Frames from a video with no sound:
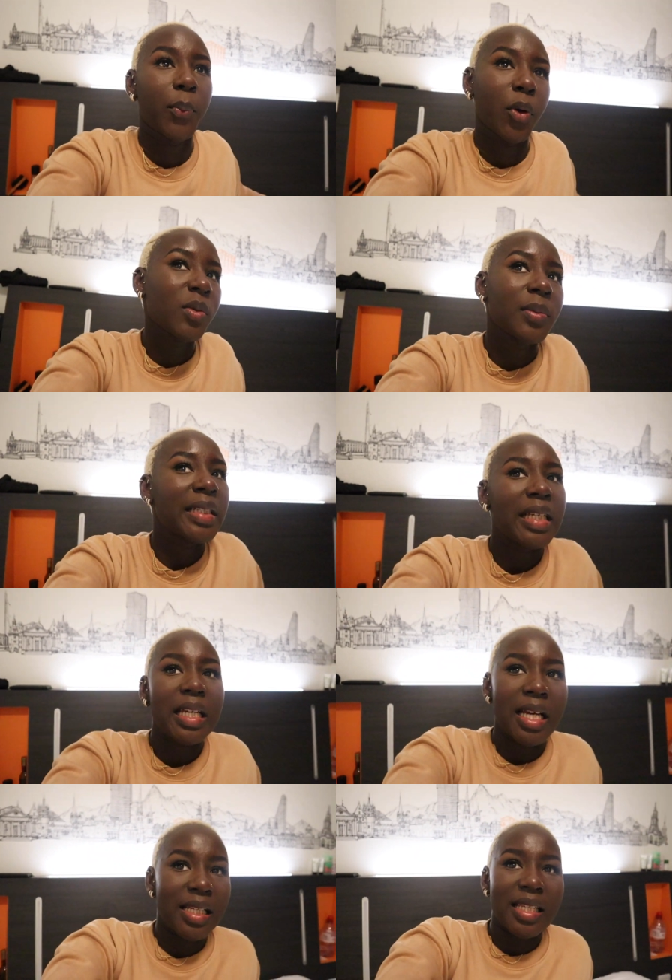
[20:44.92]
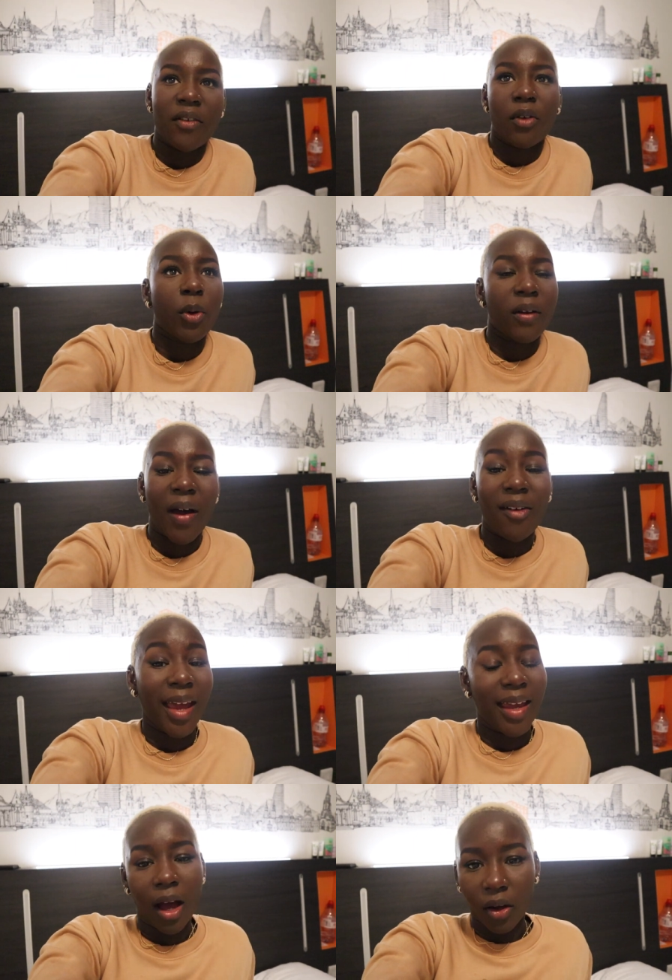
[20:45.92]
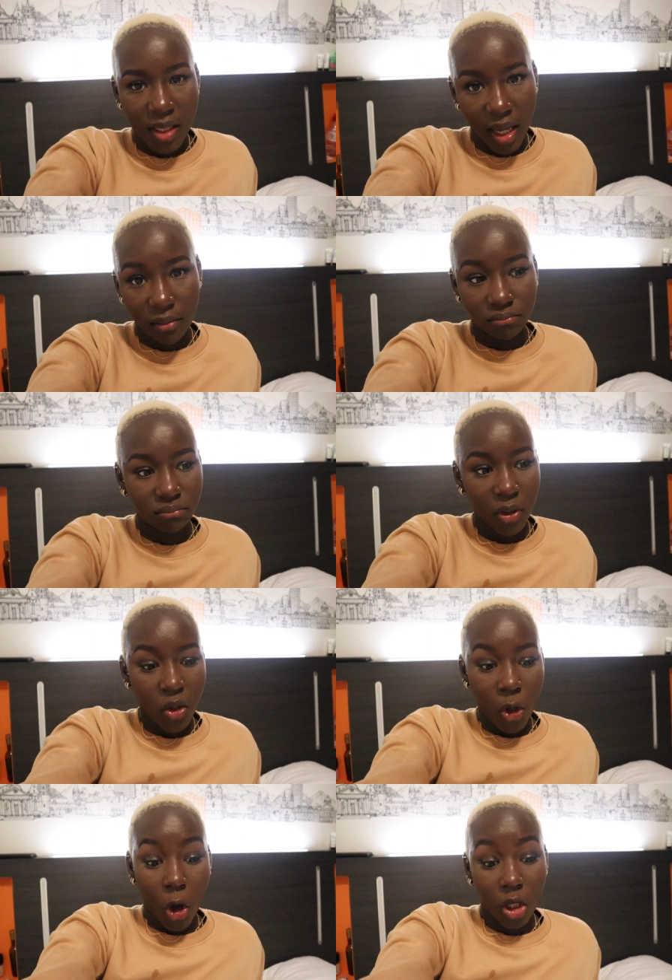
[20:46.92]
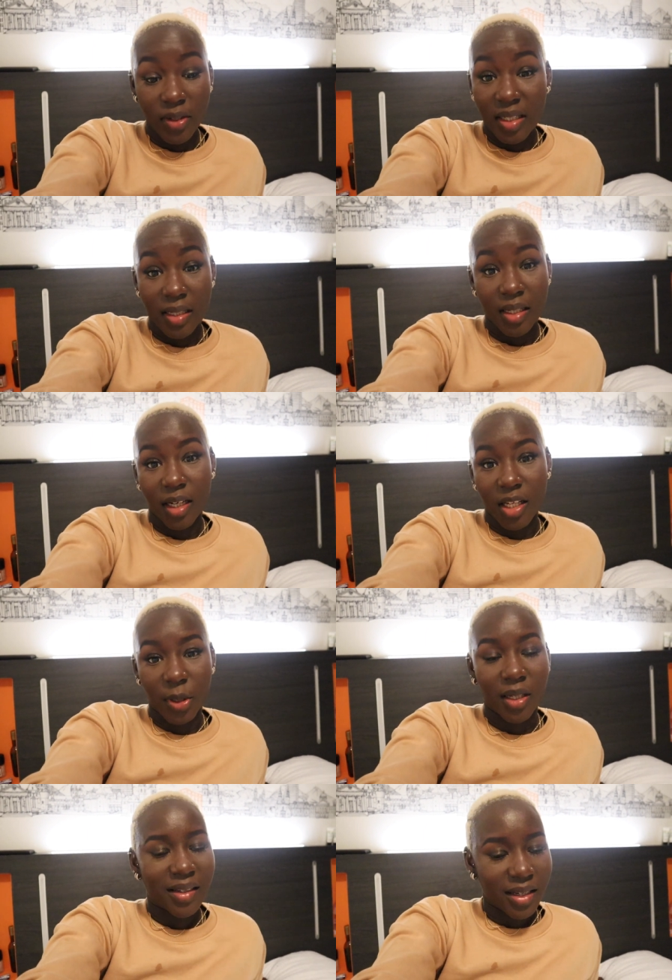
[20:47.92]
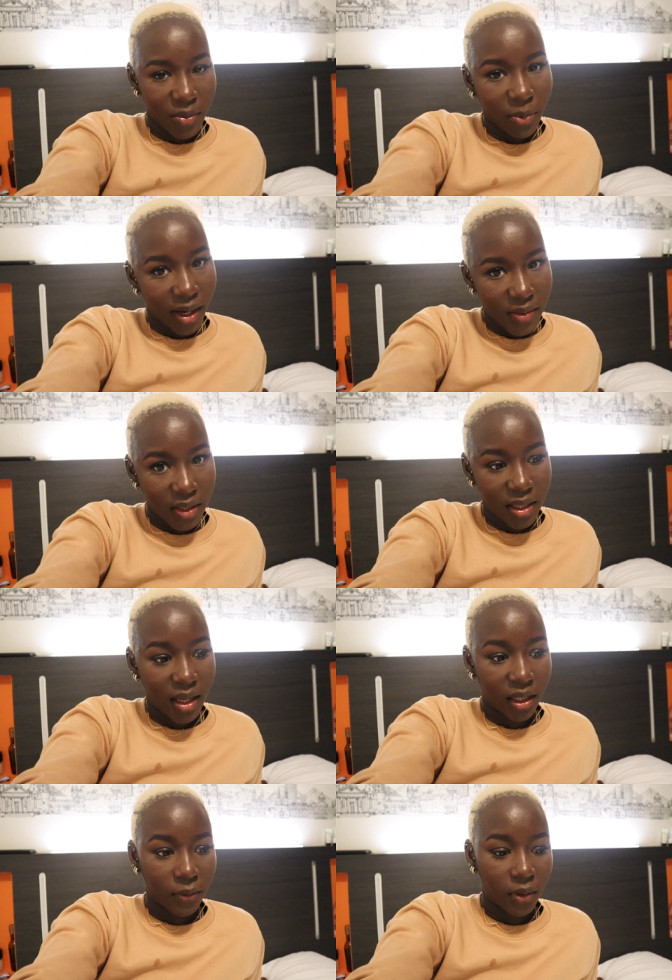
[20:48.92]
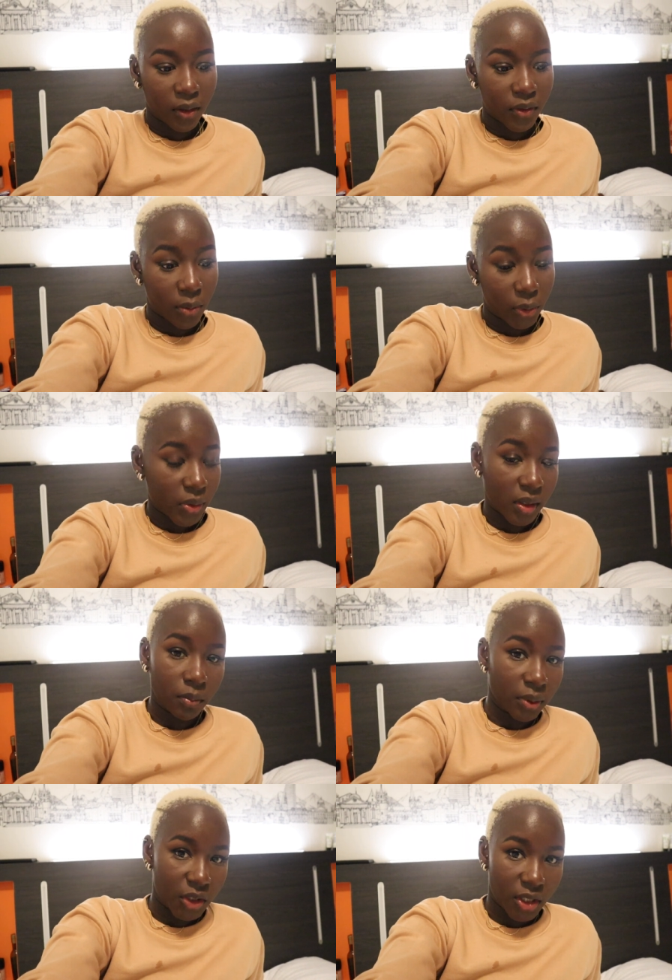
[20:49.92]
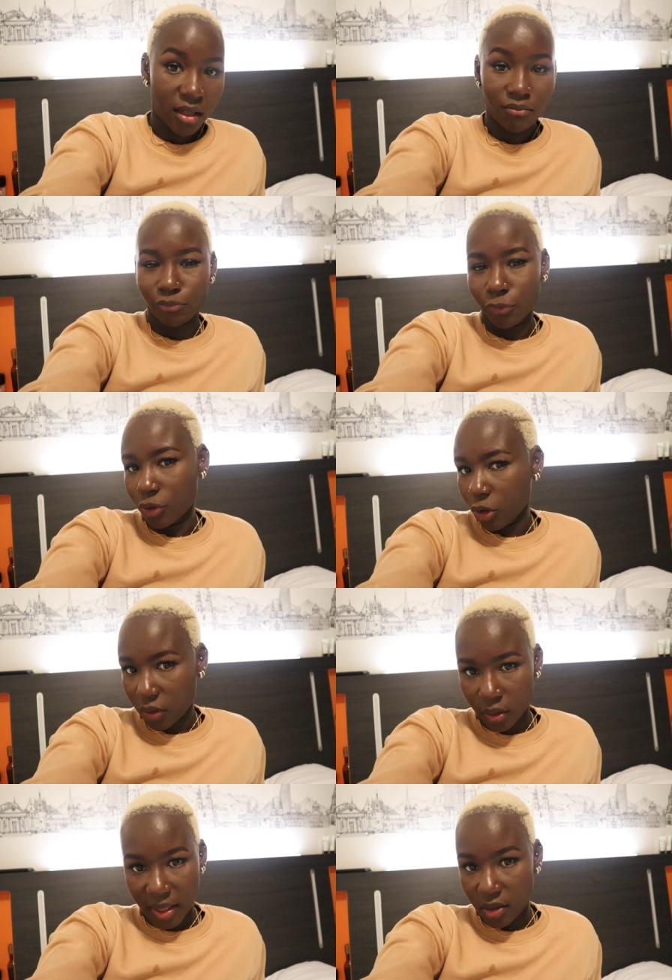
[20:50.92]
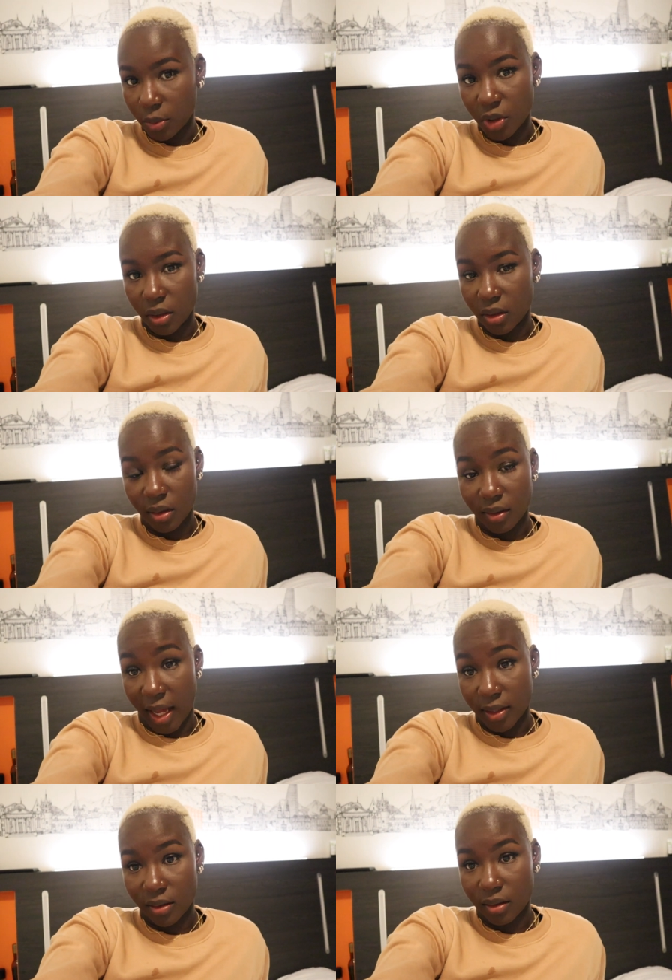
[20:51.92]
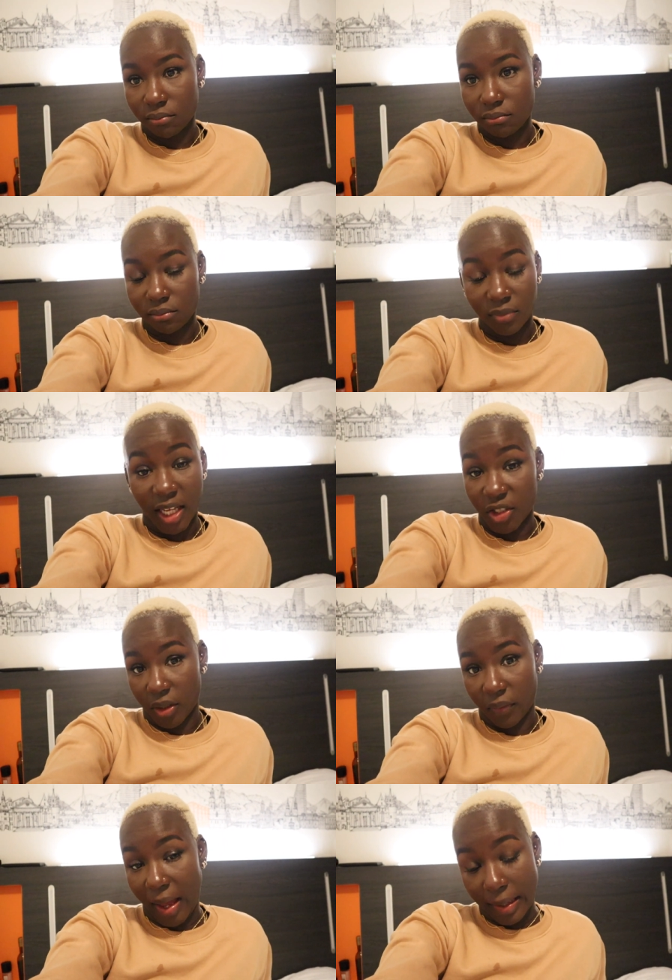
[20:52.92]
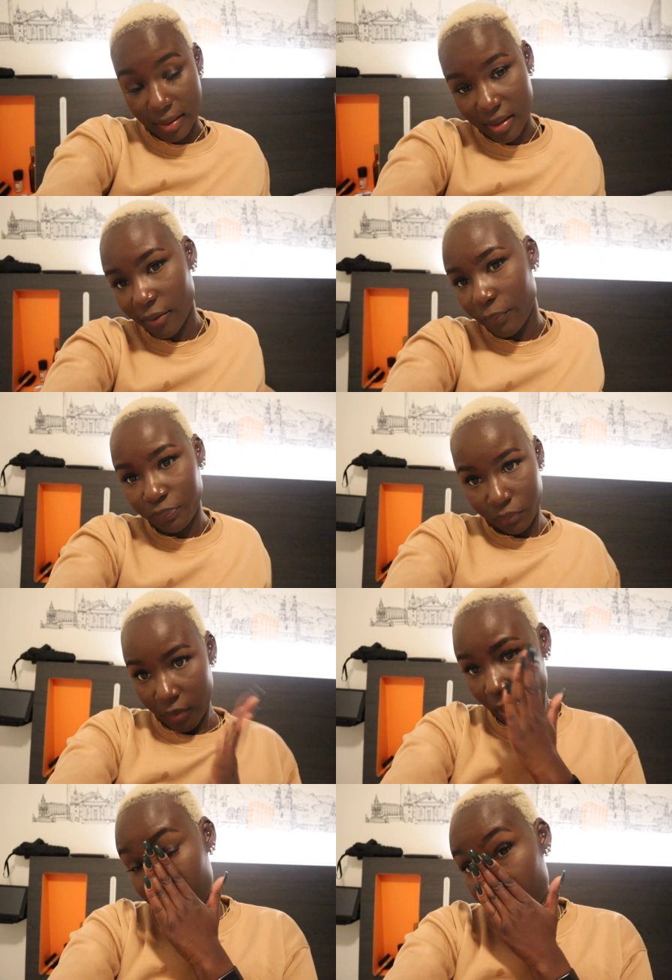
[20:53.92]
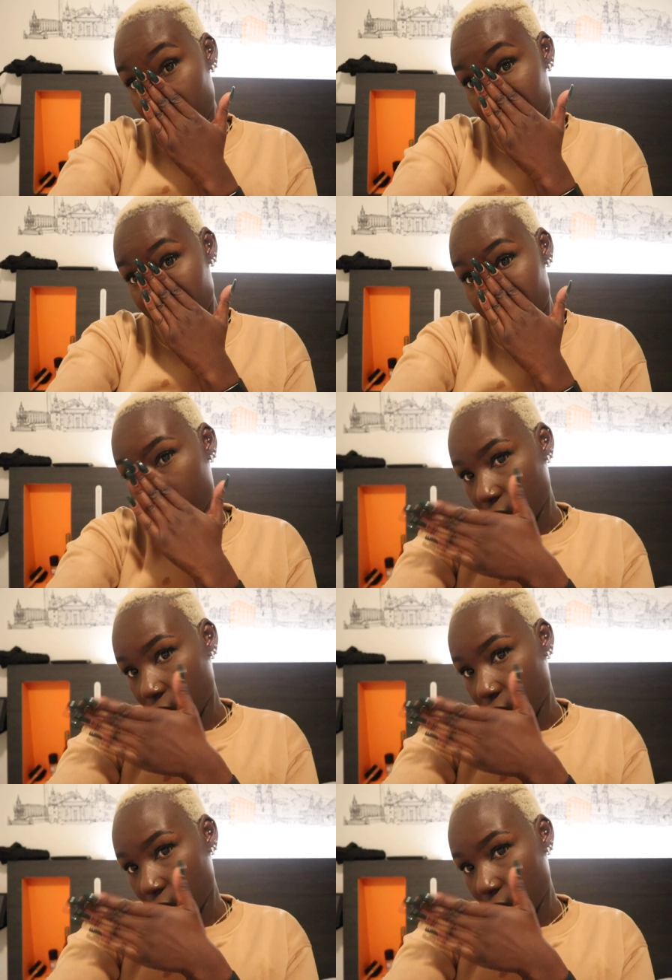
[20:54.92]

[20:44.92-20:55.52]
probably a 7.5, 8 out of 10. Only reason I say that is because it is pricey and I feel like for someone who's on a budget, not the best option. That's, that's just facts. My nose is so